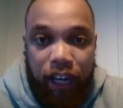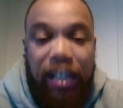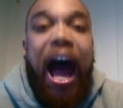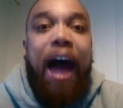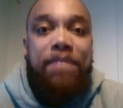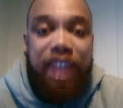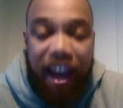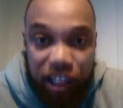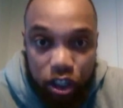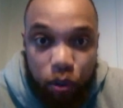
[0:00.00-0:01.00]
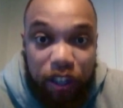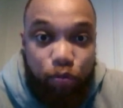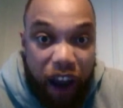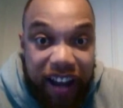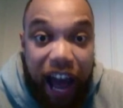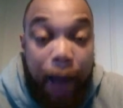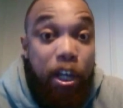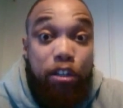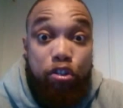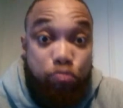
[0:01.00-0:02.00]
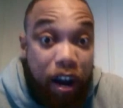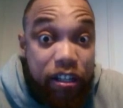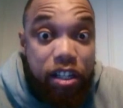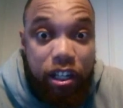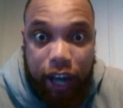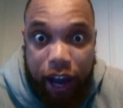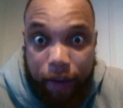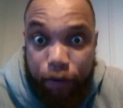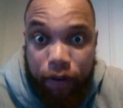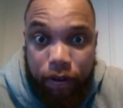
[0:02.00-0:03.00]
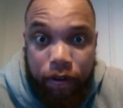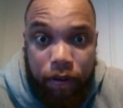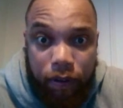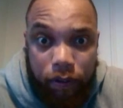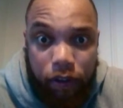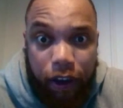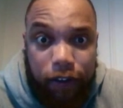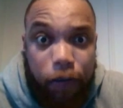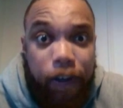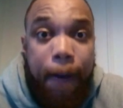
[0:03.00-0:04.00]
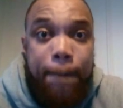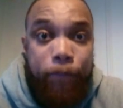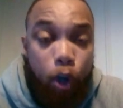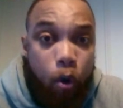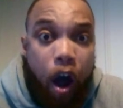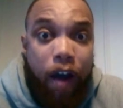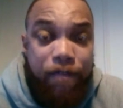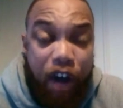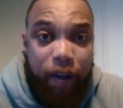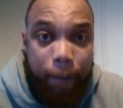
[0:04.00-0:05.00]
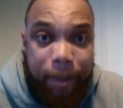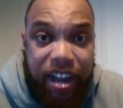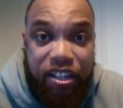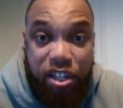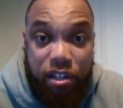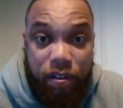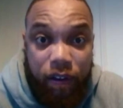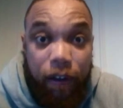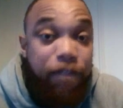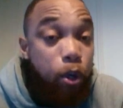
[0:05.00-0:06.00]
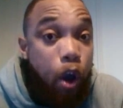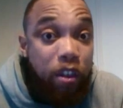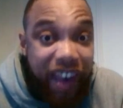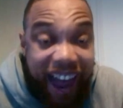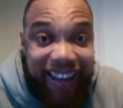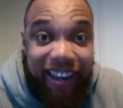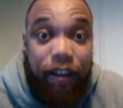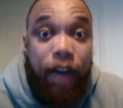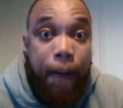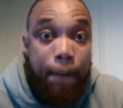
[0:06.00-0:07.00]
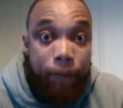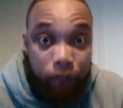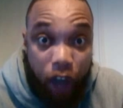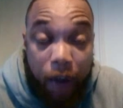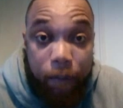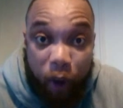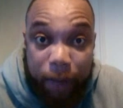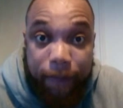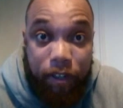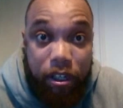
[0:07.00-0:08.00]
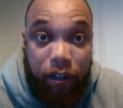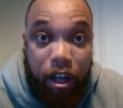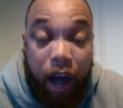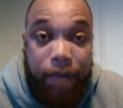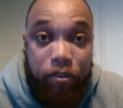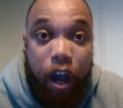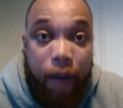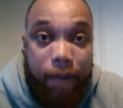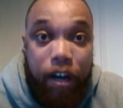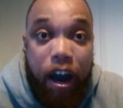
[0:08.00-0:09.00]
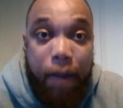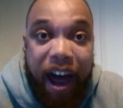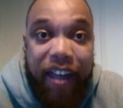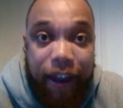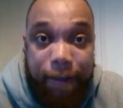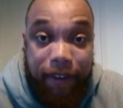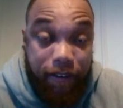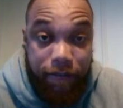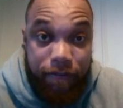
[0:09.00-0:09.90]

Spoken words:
And I'm telling you this right now, I'm looking straight into the camera. Just like you did. You are a fucking bitch. And if you don't like it, come with me. Come holler at me.